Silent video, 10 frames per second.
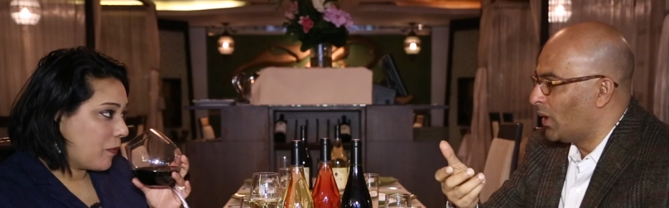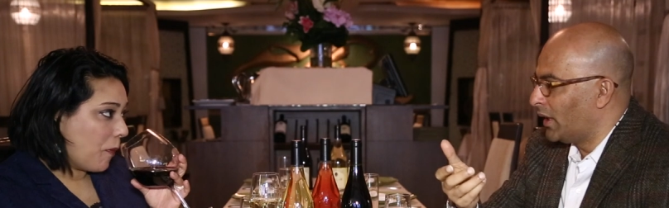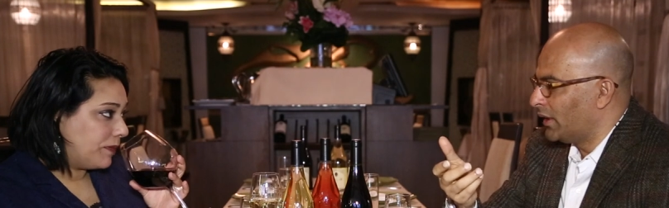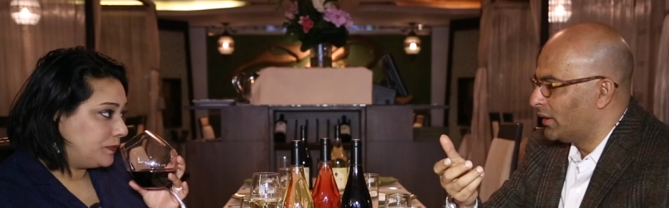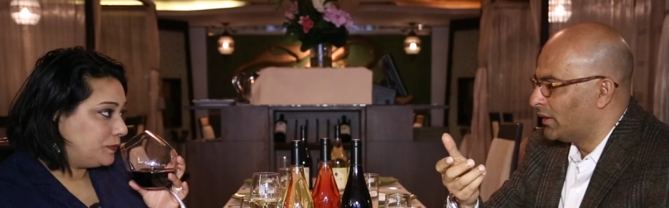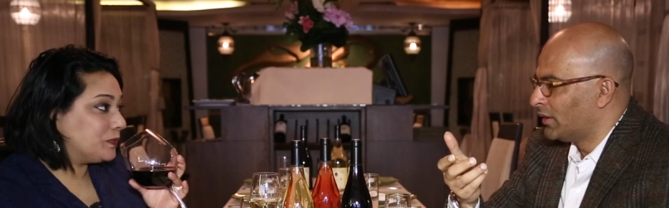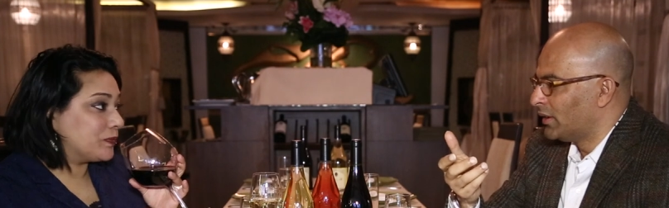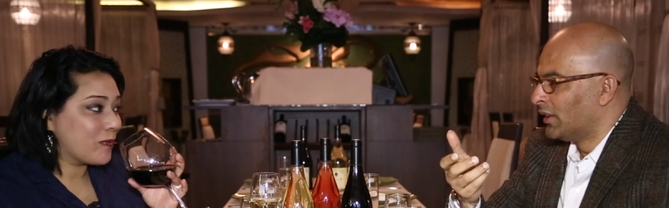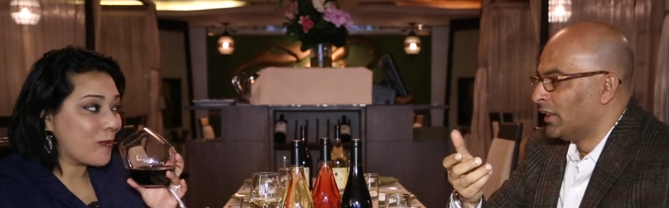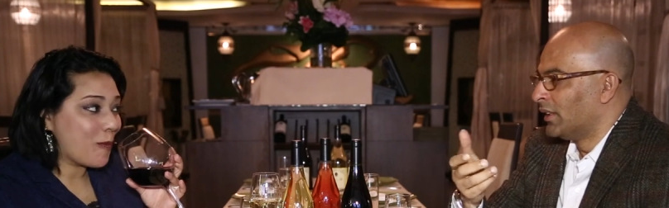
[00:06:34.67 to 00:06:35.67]
Speaker 1: wine,
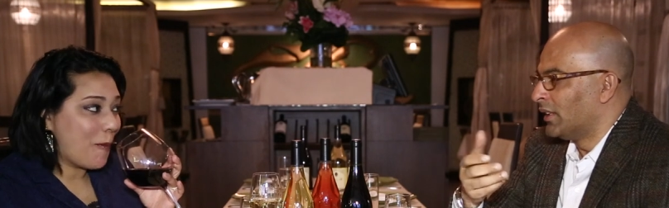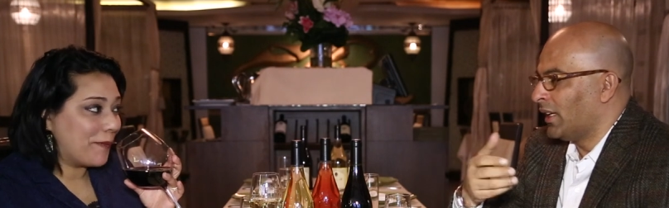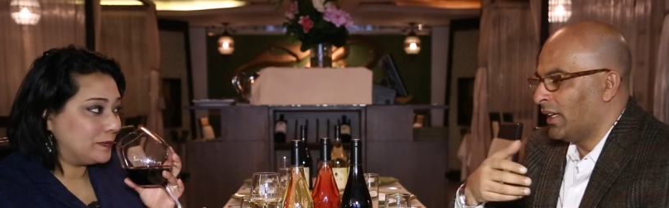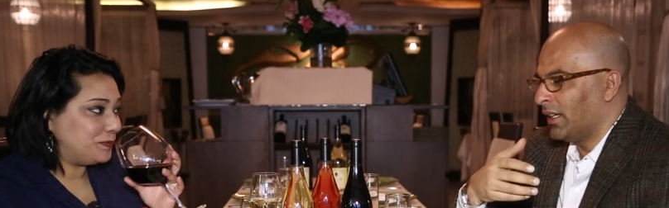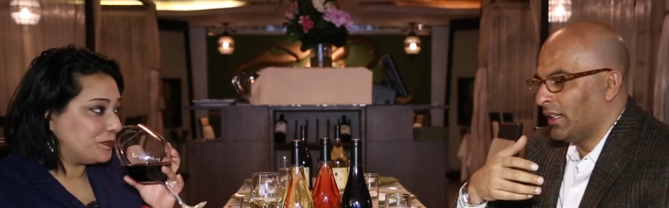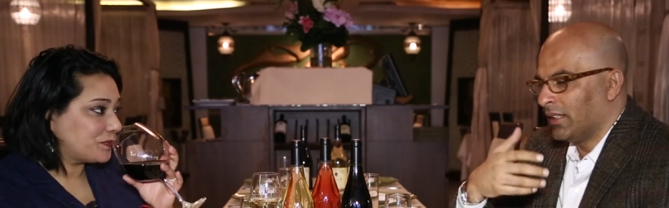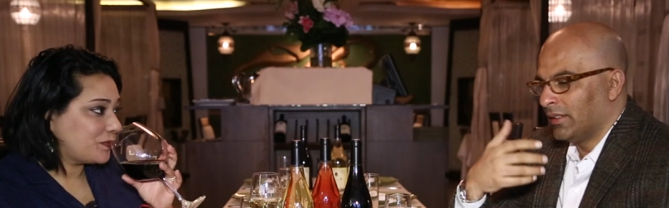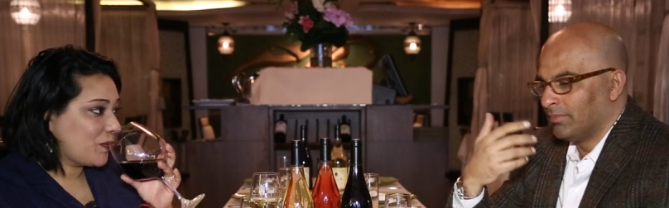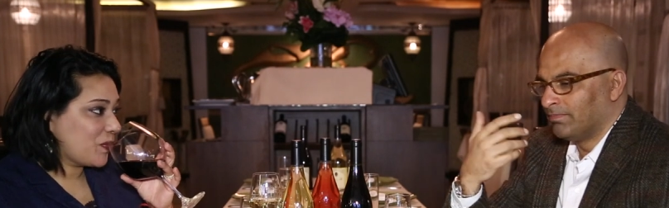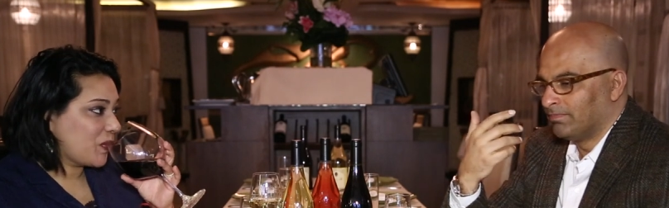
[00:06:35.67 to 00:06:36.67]

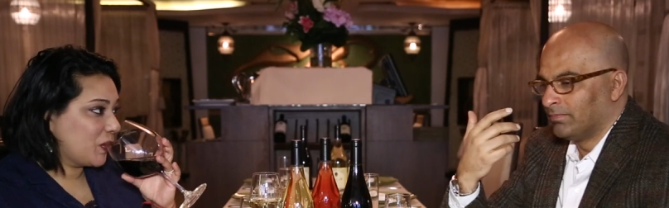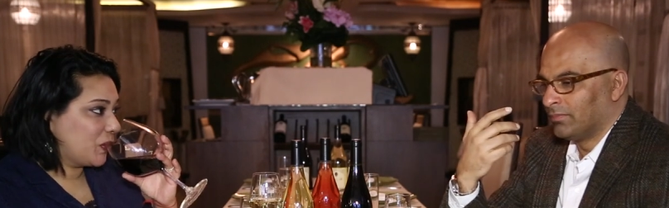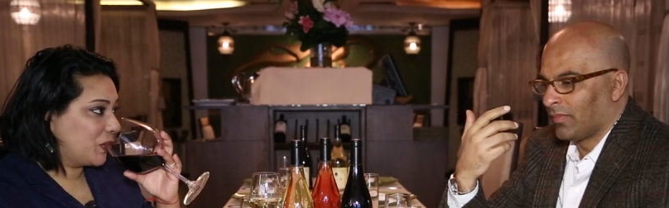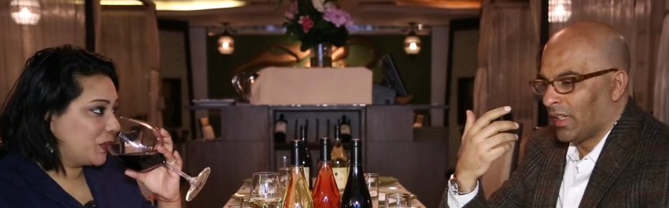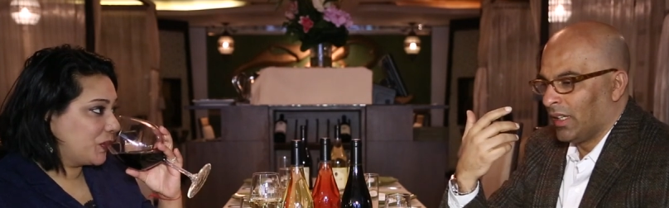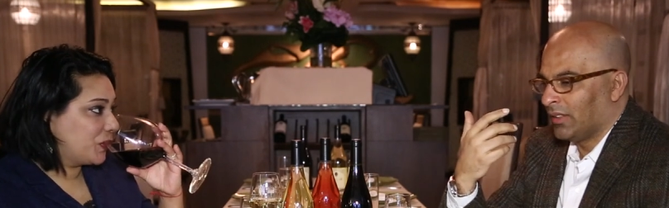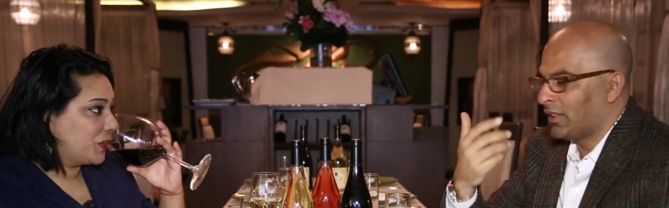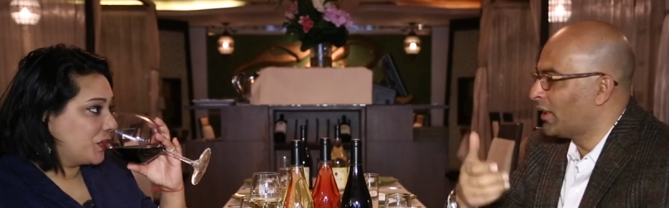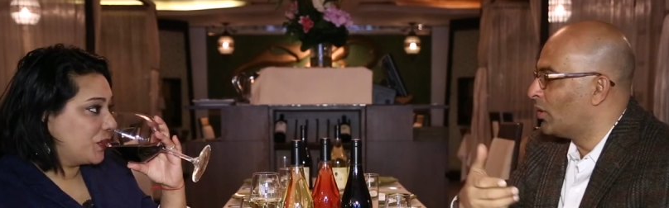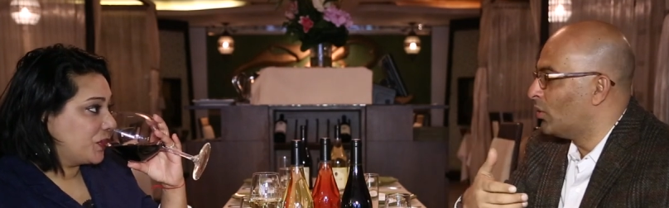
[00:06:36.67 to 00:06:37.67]
and
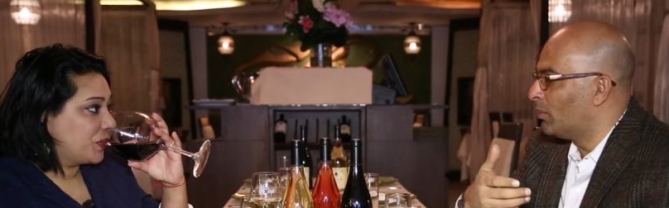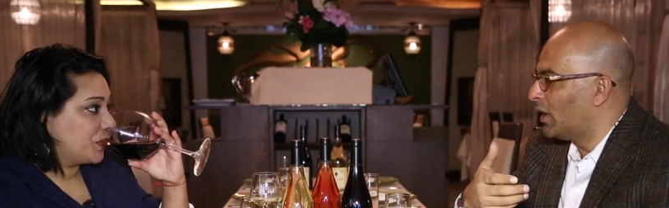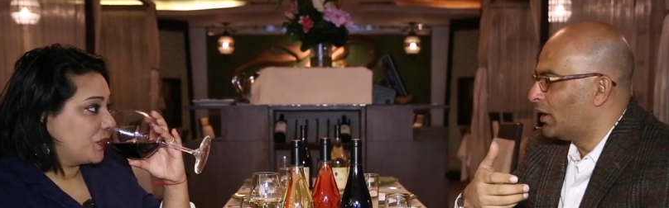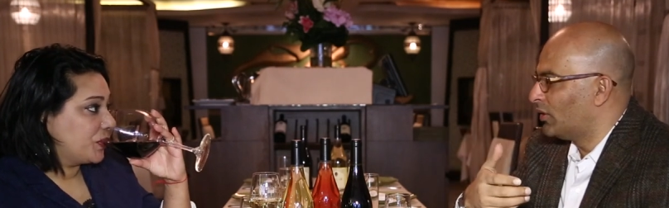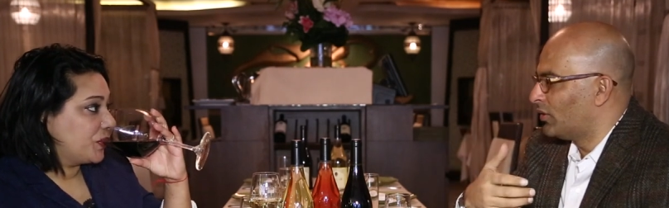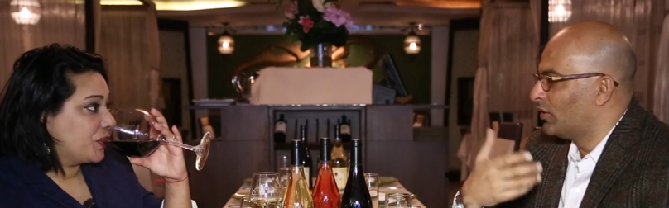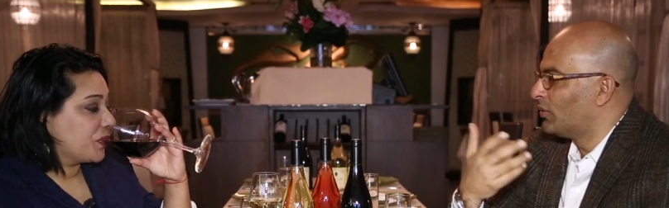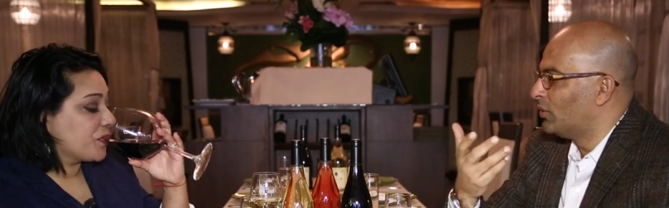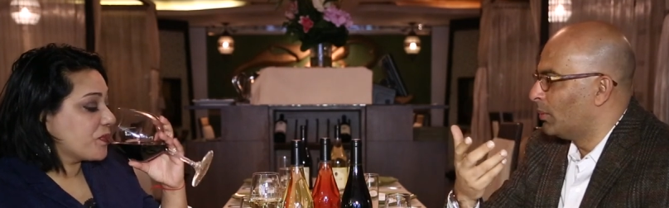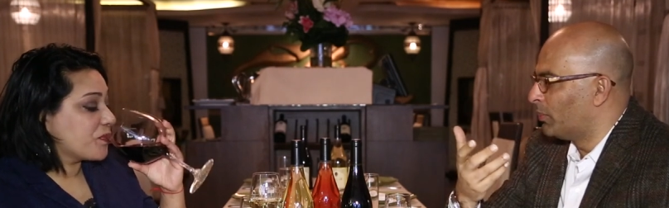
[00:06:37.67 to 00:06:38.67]
it's like a homage
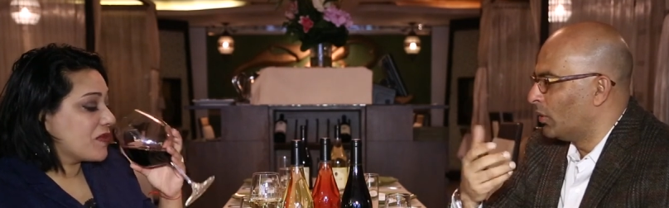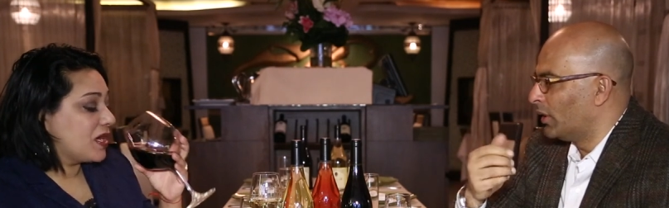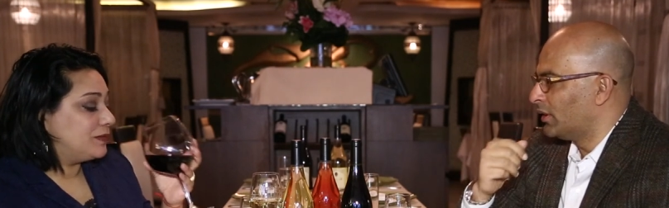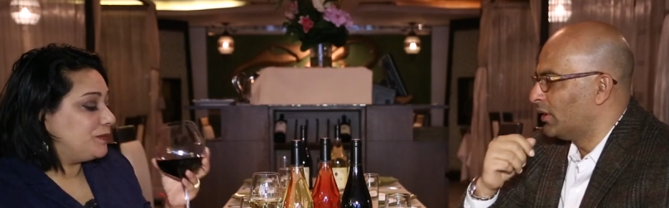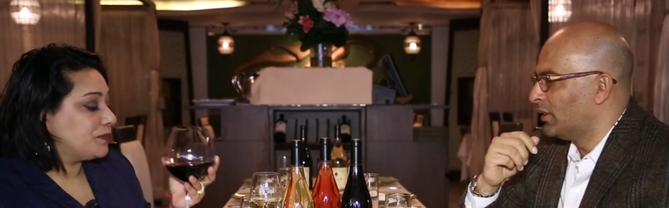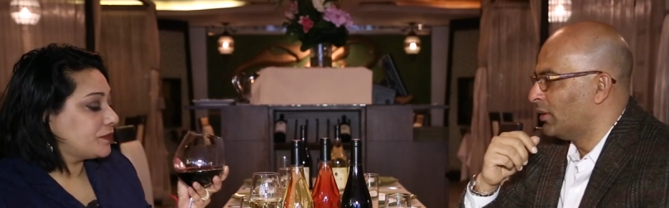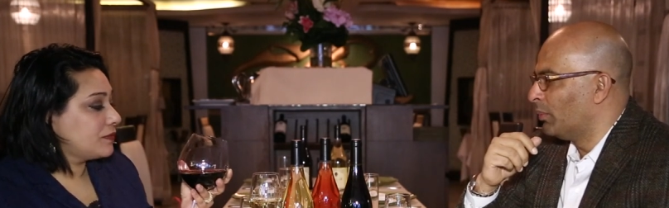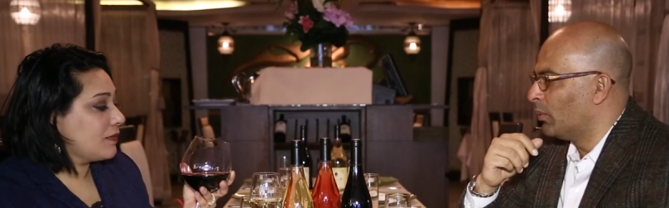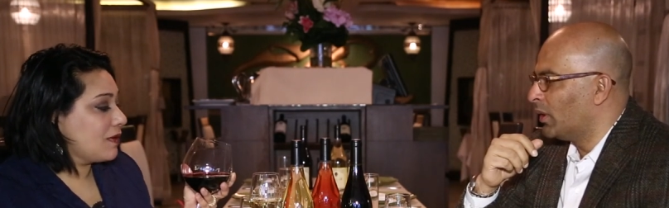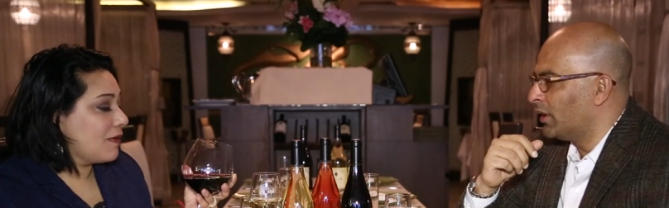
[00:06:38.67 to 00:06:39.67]
to the poet.
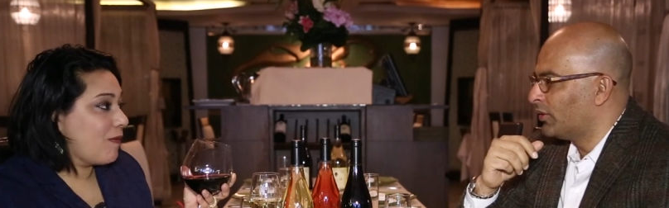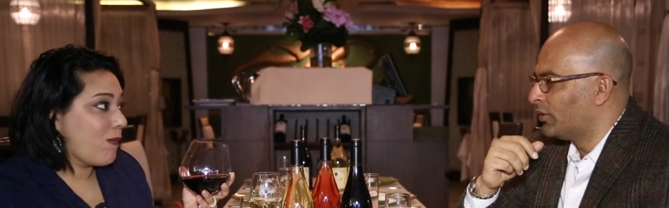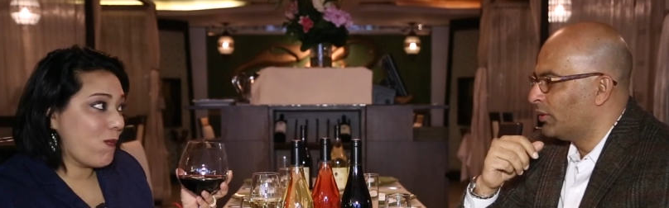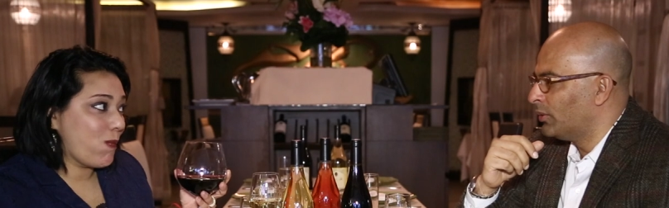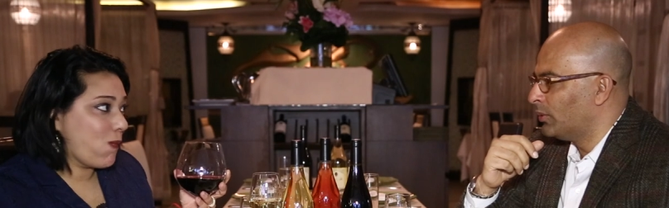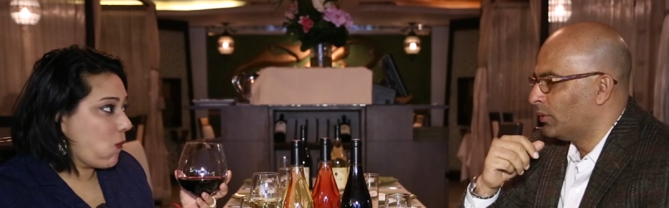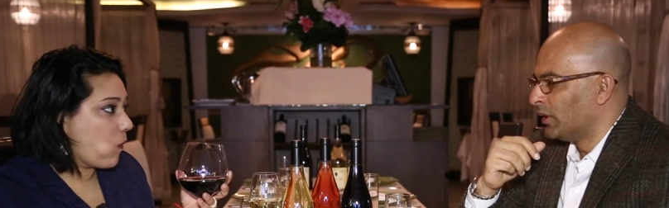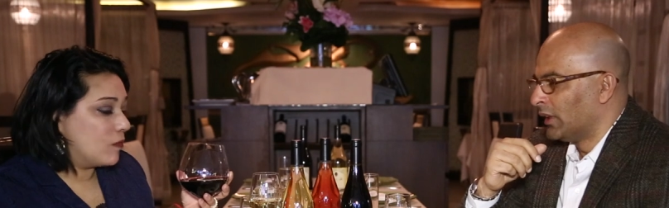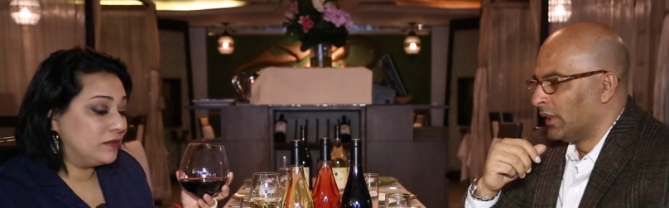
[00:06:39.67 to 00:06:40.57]
We wanted to...